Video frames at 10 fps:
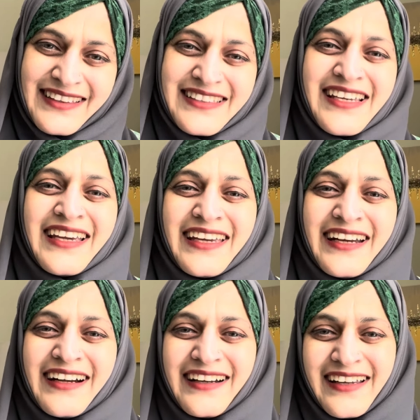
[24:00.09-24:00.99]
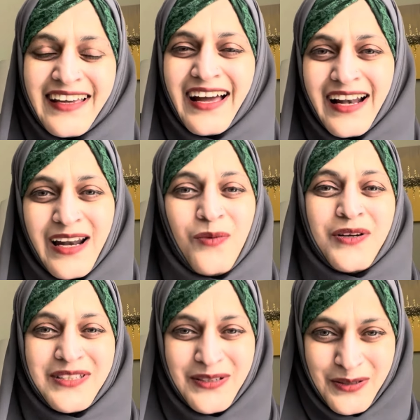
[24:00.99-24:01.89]
Take care. Allah
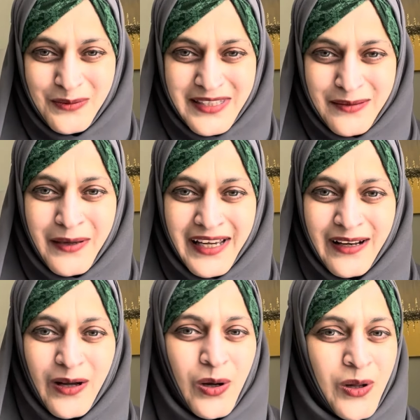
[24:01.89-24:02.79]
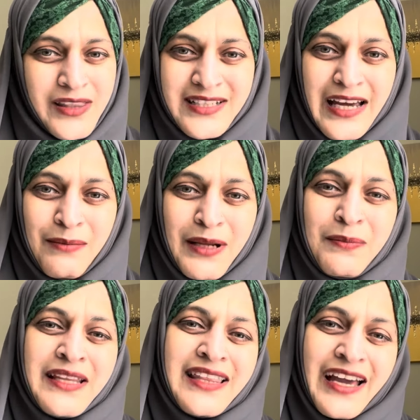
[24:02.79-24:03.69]
wants you to smile all the time and
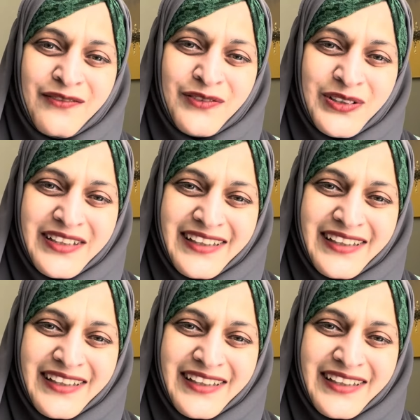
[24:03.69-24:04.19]
be thankful.